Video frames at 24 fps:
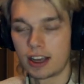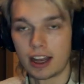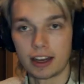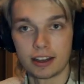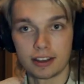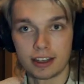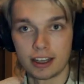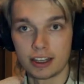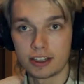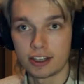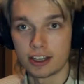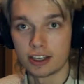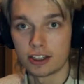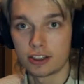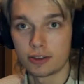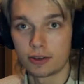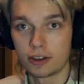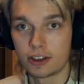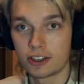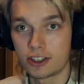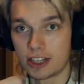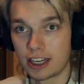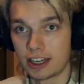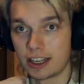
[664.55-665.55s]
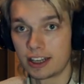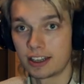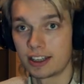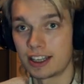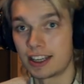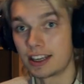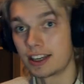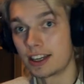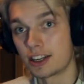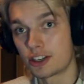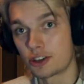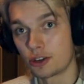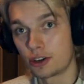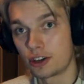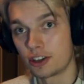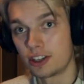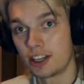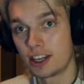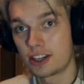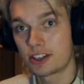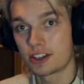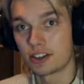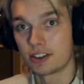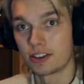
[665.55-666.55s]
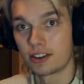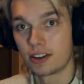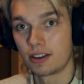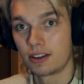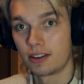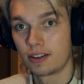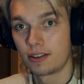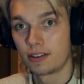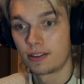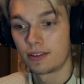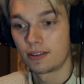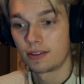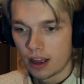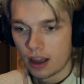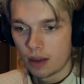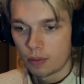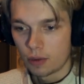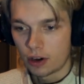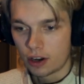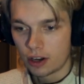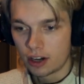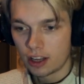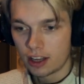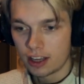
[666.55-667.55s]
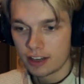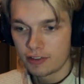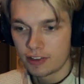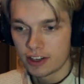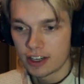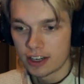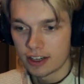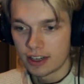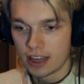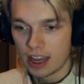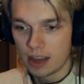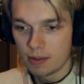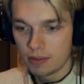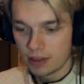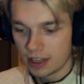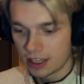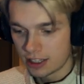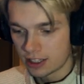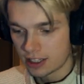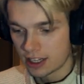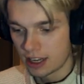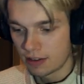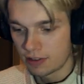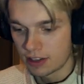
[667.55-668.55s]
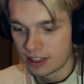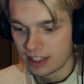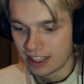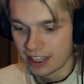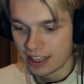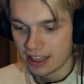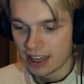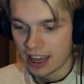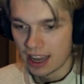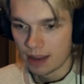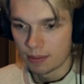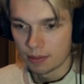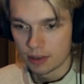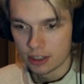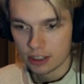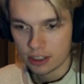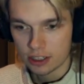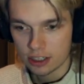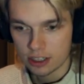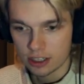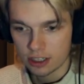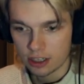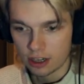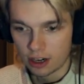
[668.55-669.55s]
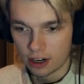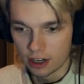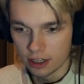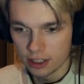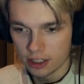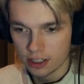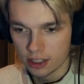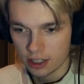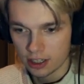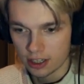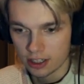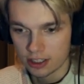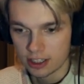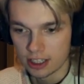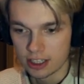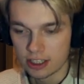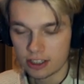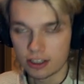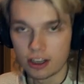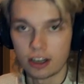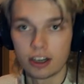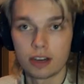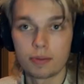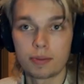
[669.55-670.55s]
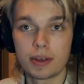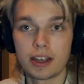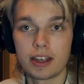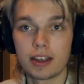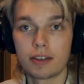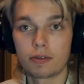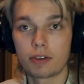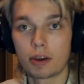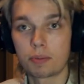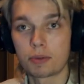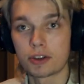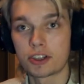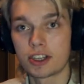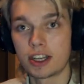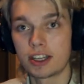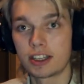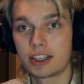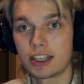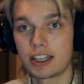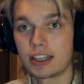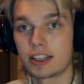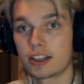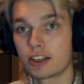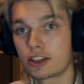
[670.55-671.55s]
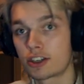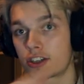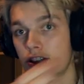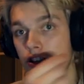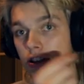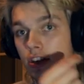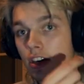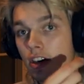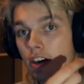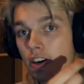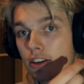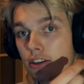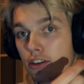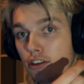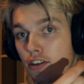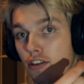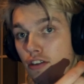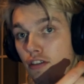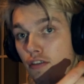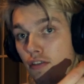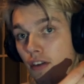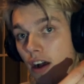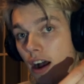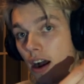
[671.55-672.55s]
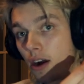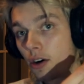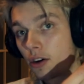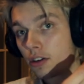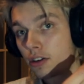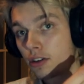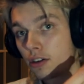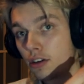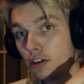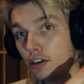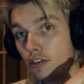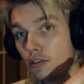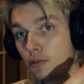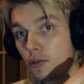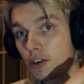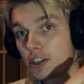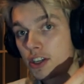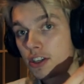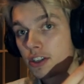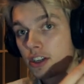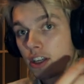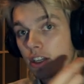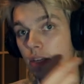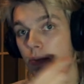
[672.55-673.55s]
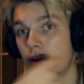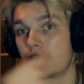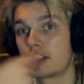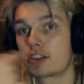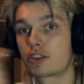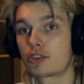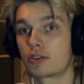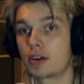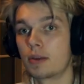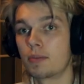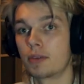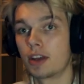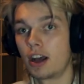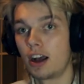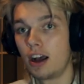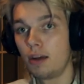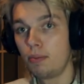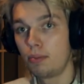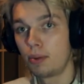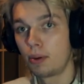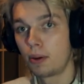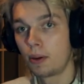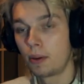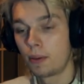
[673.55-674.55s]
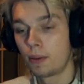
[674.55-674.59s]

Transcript: And this is setting the initial condition. We're going to give it a name. Let's give it the name start, because it's going to be representing the start of our curve, which is going to be trimmed up.